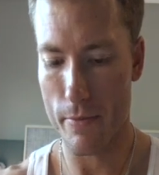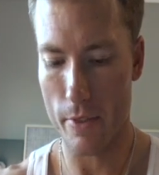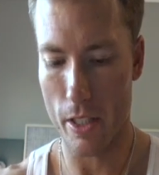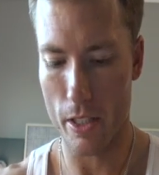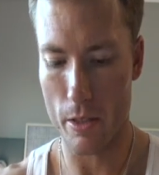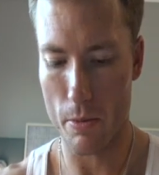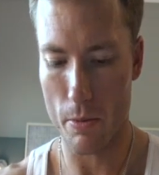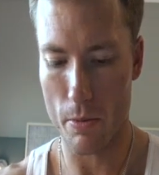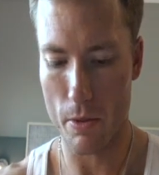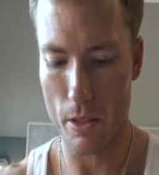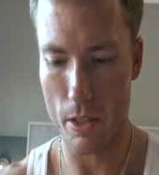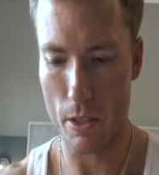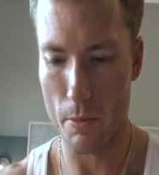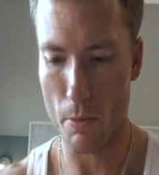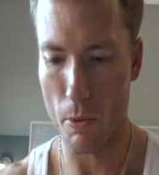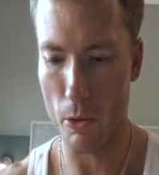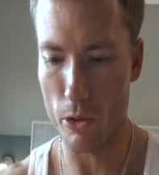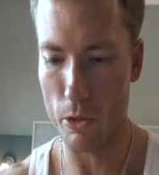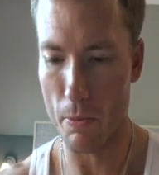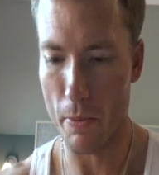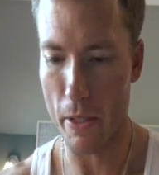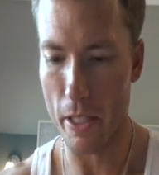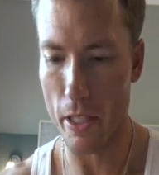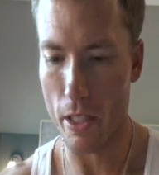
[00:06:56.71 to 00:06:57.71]
Let's
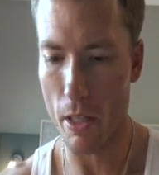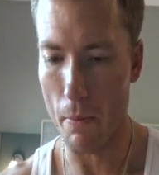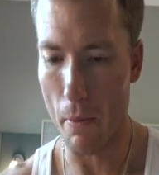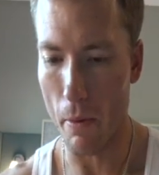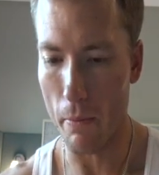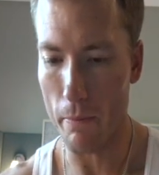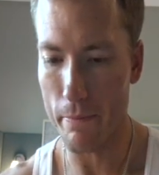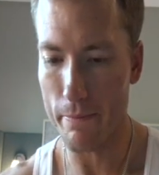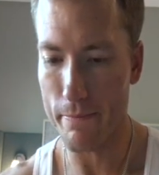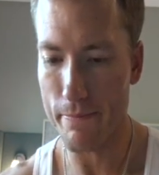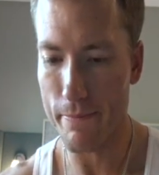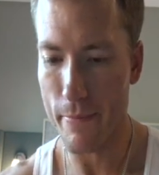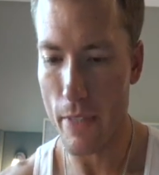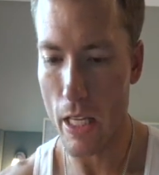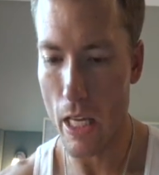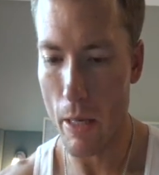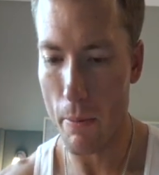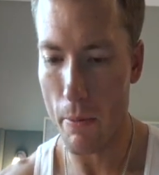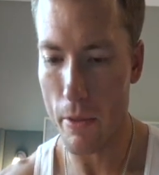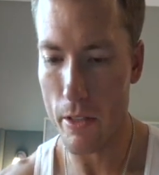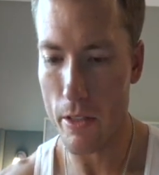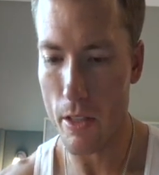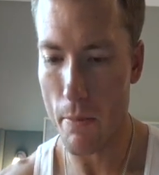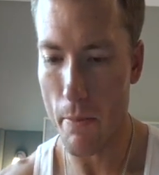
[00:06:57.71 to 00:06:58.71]
pull some heat. Come on.
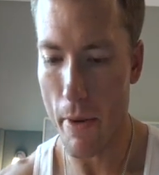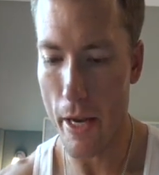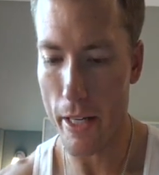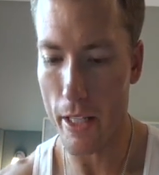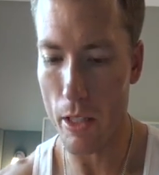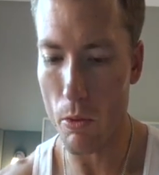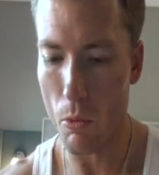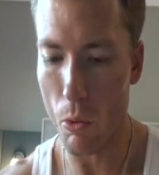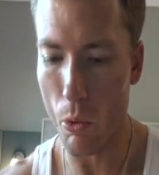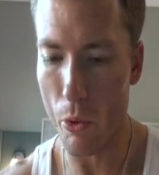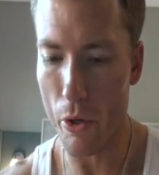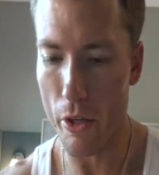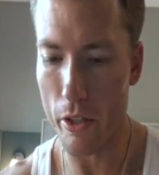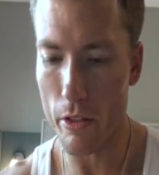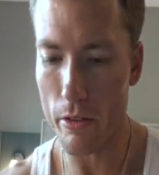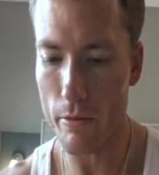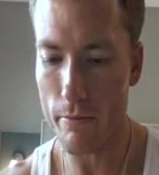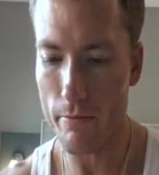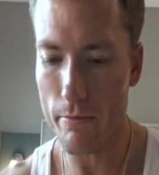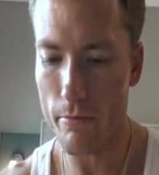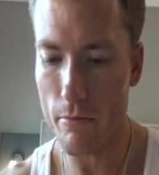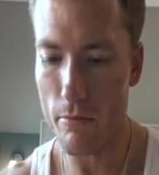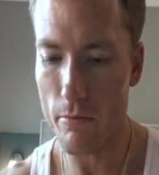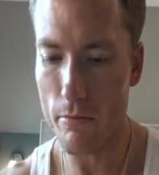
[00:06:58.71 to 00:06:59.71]
Iblis the Magnet Warrior.
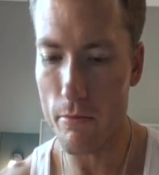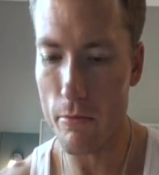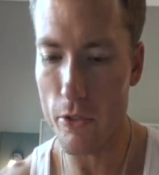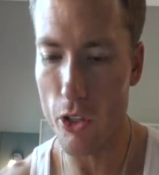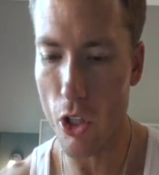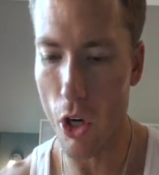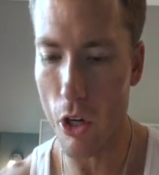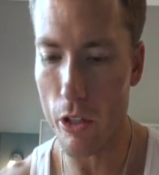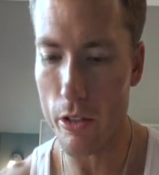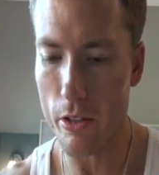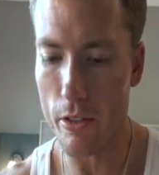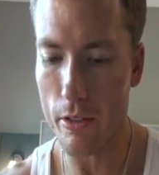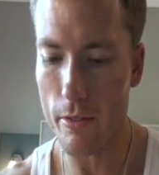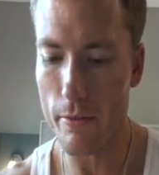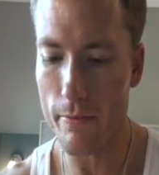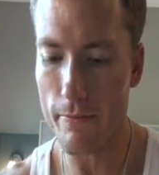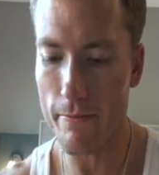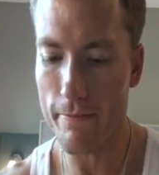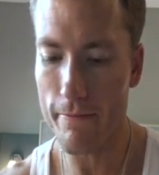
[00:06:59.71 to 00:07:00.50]
Darton.